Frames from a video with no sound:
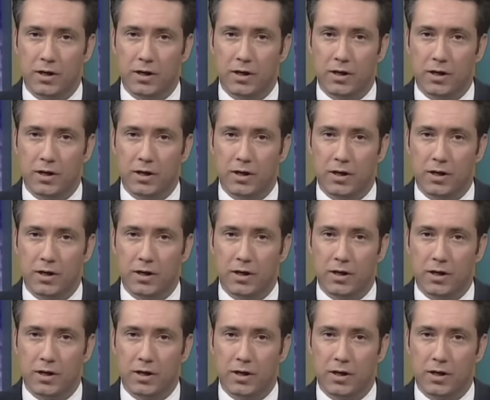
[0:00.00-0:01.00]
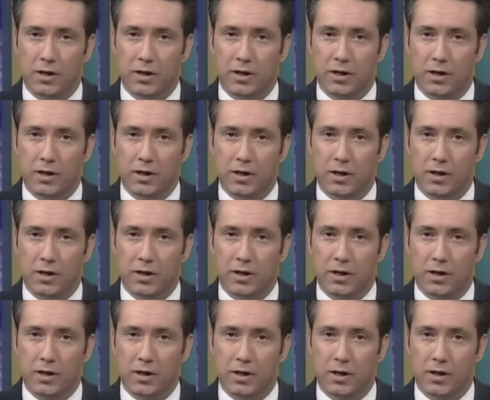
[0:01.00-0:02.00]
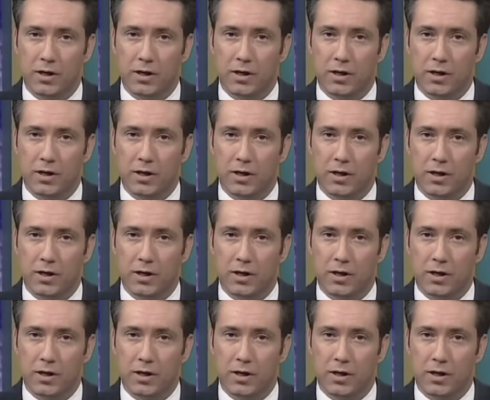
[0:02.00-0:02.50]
(not speaking)